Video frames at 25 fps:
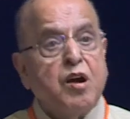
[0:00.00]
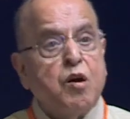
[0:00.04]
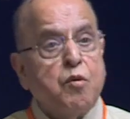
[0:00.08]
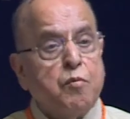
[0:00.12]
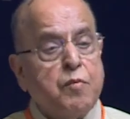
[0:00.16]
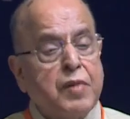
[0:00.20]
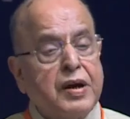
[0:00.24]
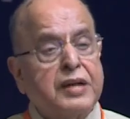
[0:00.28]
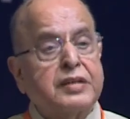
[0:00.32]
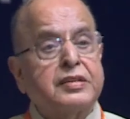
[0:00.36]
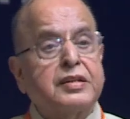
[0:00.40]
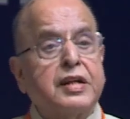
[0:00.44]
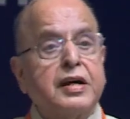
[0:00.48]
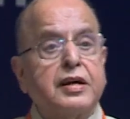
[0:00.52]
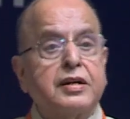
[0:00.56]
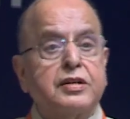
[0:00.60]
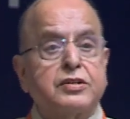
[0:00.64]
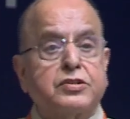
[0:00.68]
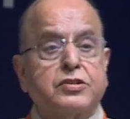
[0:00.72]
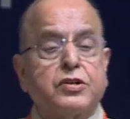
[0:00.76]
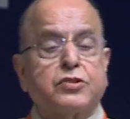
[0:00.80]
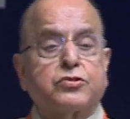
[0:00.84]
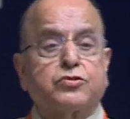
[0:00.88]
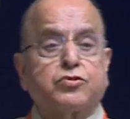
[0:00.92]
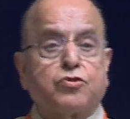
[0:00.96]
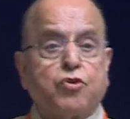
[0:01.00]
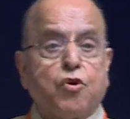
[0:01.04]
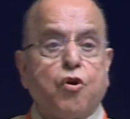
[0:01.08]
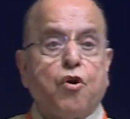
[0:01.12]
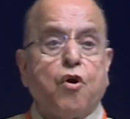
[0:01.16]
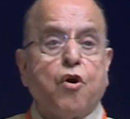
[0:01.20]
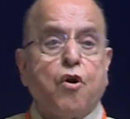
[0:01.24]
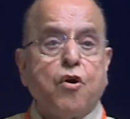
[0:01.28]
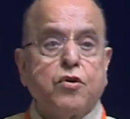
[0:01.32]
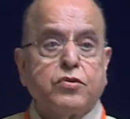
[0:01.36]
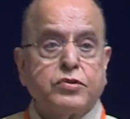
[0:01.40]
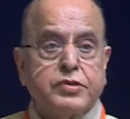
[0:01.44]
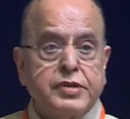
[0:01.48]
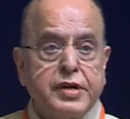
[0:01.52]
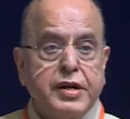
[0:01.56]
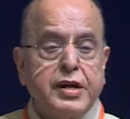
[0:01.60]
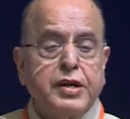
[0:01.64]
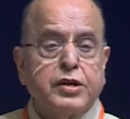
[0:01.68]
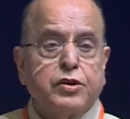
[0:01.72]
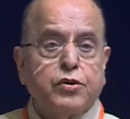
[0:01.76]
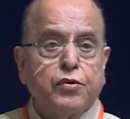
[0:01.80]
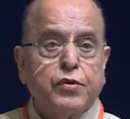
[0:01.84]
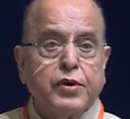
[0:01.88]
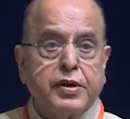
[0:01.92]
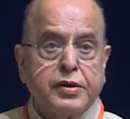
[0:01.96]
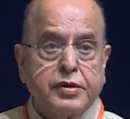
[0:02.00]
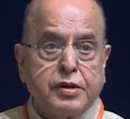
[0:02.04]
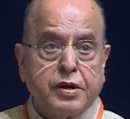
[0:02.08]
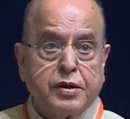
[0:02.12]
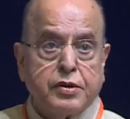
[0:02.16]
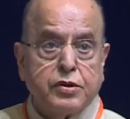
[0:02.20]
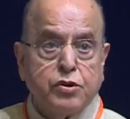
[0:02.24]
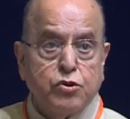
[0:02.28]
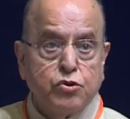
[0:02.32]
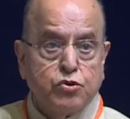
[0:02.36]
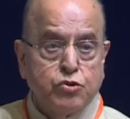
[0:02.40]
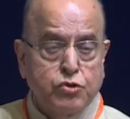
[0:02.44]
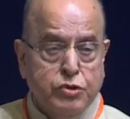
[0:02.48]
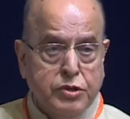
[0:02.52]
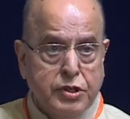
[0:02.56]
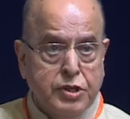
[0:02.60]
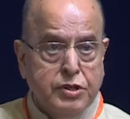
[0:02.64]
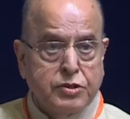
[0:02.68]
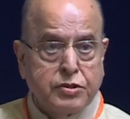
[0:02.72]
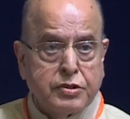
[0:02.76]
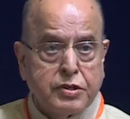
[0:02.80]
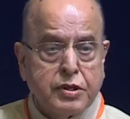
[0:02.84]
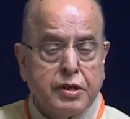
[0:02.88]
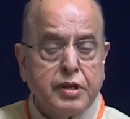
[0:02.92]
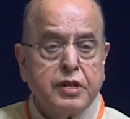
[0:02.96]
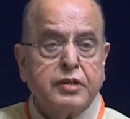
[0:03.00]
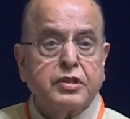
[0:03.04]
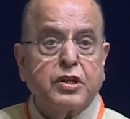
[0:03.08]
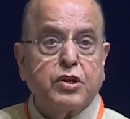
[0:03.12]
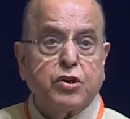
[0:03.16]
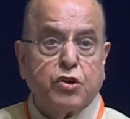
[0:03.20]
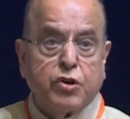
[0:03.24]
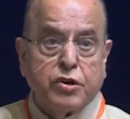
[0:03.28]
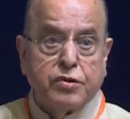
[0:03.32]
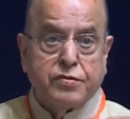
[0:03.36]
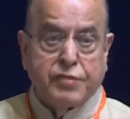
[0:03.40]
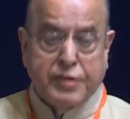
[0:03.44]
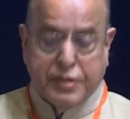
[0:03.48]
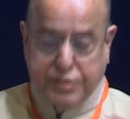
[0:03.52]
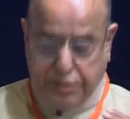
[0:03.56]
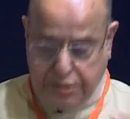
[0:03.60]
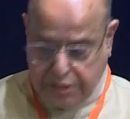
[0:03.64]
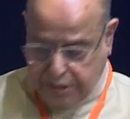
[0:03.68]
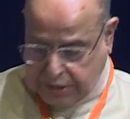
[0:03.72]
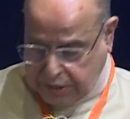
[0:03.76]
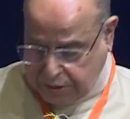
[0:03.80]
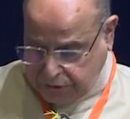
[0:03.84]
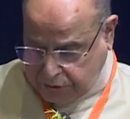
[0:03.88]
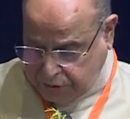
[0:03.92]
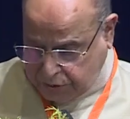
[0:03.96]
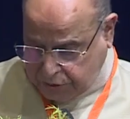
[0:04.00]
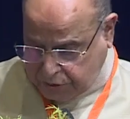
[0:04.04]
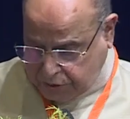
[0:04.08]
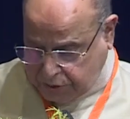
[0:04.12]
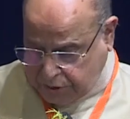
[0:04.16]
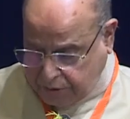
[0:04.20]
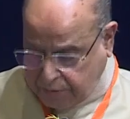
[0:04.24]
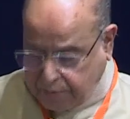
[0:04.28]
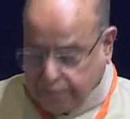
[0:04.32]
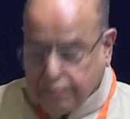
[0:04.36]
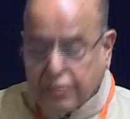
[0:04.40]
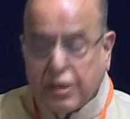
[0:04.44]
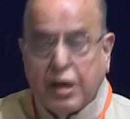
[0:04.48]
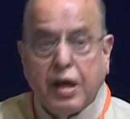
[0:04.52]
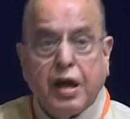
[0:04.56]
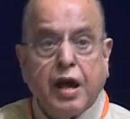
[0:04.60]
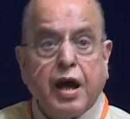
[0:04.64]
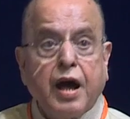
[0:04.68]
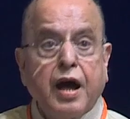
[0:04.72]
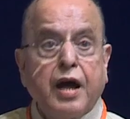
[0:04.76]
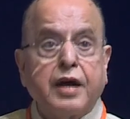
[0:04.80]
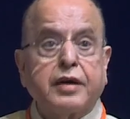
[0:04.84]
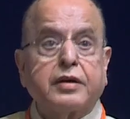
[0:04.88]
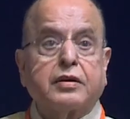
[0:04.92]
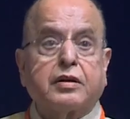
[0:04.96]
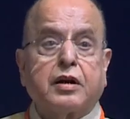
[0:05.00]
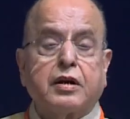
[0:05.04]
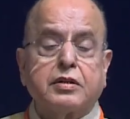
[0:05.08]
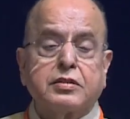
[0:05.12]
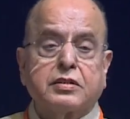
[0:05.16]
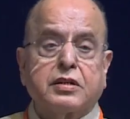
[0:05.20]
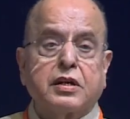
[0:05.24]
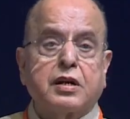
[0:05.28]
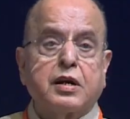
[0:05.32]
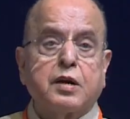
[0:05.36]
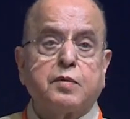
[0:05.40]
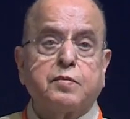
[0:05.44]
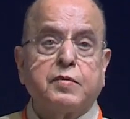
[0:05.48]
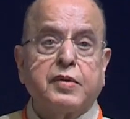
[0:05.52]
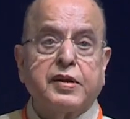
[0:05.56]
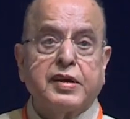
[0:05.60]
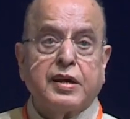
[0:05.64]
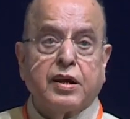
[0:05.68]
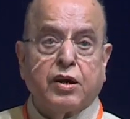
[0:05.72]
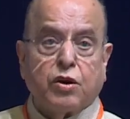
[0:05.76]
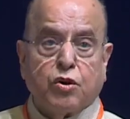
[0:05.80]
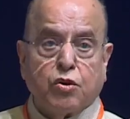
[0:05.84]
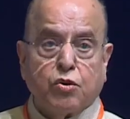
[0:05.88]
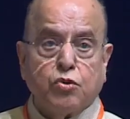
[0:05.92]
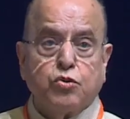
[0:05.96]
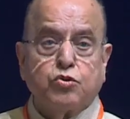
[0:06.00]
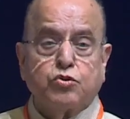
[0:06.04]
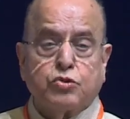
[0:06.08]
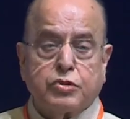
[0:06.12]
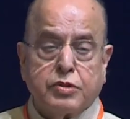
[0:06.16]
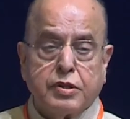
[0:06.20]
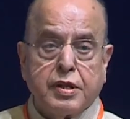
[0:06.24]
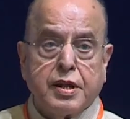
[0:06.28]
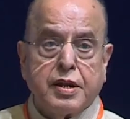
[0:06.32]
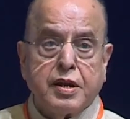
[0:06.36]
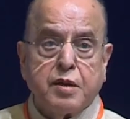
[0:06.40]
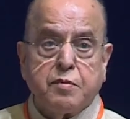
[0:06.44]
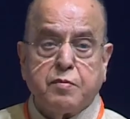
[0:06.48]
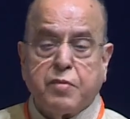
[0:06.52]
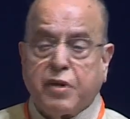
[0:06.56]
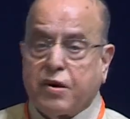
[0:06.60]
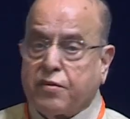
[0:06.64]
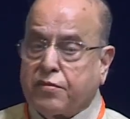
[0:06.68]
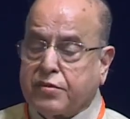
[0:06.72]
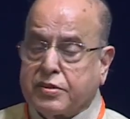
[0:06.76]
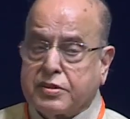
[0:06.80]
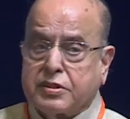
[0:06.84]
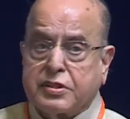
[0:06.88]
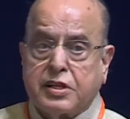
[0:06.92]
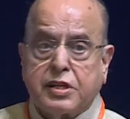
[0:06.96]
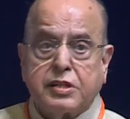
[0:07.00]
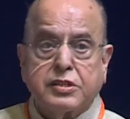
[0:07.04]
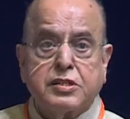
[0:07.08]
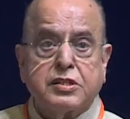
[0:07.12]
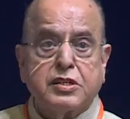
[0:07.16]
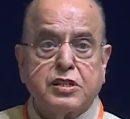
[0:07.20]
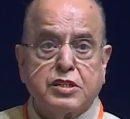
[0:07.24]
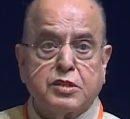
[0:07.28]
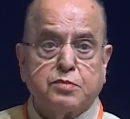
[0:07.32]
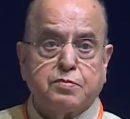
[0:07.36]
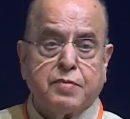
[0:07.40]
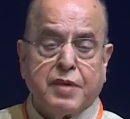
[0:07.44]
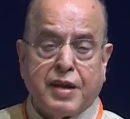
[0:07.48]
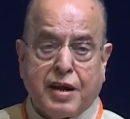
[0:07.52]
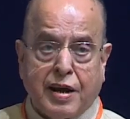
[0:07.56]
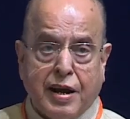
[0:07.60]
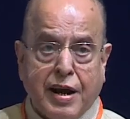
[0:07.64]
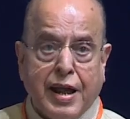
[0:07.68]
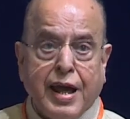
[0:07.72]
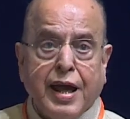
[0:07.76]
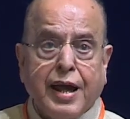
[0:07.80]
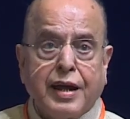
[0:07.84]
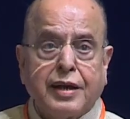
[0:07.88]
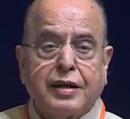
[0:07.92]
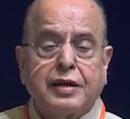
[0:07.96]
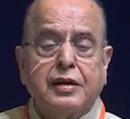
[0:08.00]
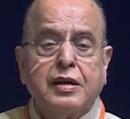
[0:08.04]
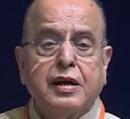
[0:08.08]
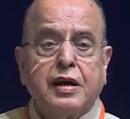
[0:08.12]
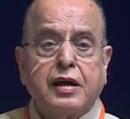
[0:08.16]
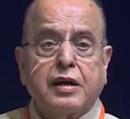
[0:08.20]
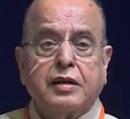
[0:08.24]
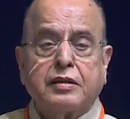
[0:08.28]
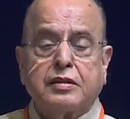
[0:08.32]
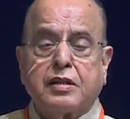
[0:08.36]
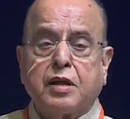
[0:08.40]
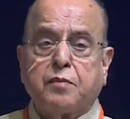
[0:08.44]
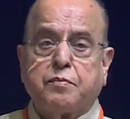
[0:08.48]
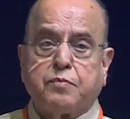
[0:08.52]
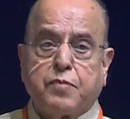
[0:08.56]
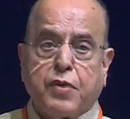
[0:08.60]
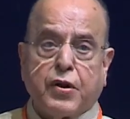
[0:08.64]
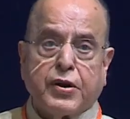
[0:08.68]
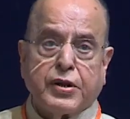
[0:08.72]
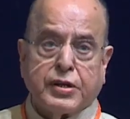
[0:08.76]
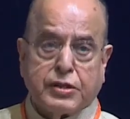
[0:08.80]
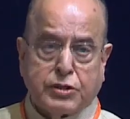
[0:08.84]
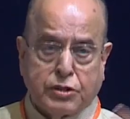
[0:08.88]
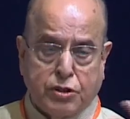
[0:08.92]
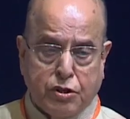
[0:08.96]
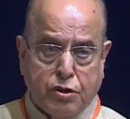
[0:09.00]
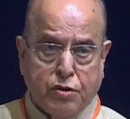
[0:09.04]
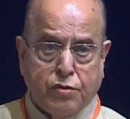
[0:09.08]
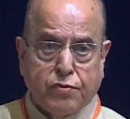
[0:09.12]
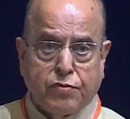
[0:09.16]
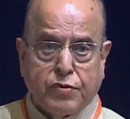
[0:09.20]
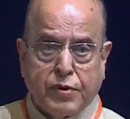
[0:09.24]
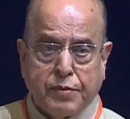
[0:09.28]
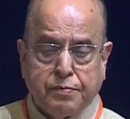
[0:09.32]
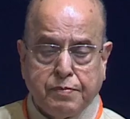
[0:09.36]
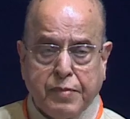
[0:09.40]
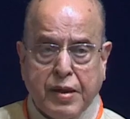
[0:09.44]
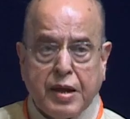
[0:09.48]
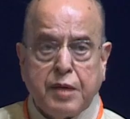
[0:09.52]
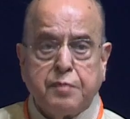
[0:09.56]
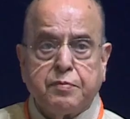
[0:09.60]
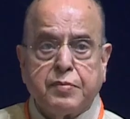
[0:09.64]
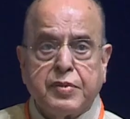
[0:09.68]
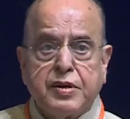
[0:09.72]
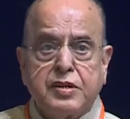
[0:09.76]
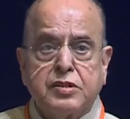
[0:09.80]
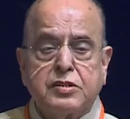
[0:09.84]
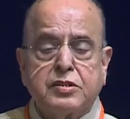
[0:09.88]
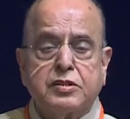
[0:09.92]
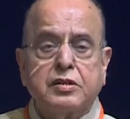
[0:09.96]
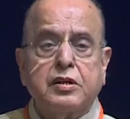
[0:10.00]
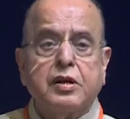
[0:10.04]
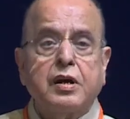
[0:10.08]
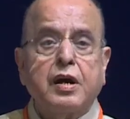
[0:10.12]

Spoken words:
but there is a strong need to introduce this in the university system and considerably increase the number of researchers per lakh, the production of papers,